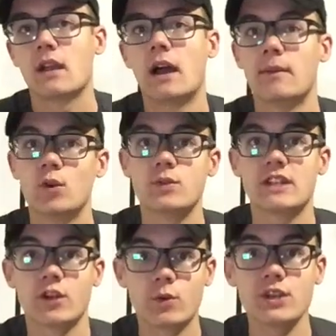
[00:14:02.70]
who was
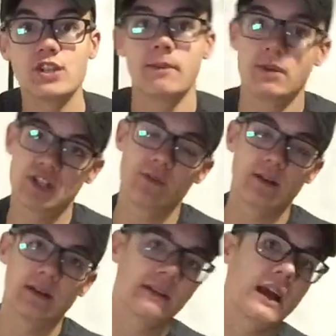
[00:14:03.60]
in a Quinjet, must have
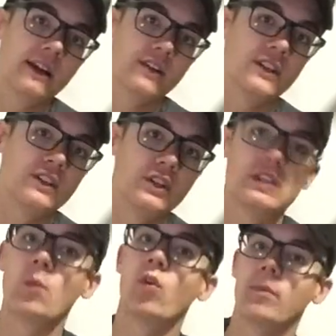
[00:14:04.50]
gotten into
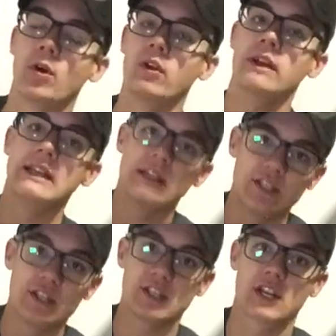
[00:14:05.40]
some wormhole
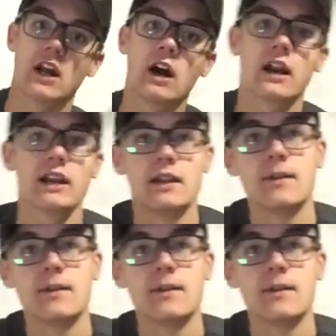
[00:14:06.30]
to Sakaar.